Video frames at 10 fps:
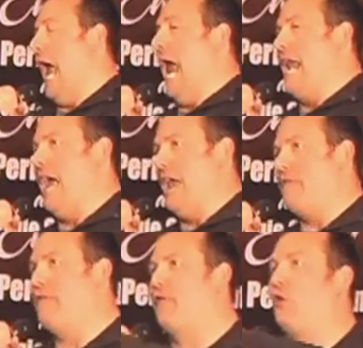And I
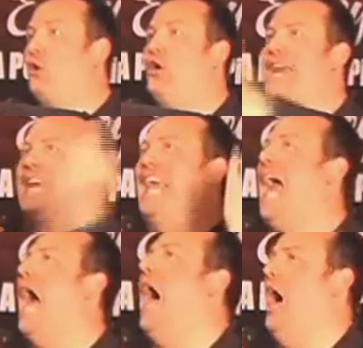freak
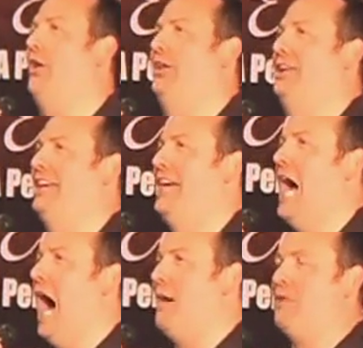out.
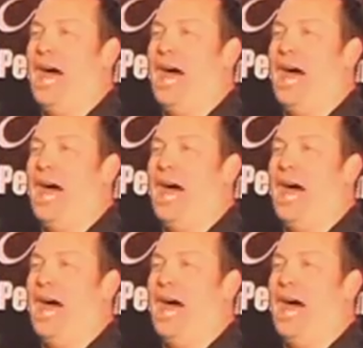I'm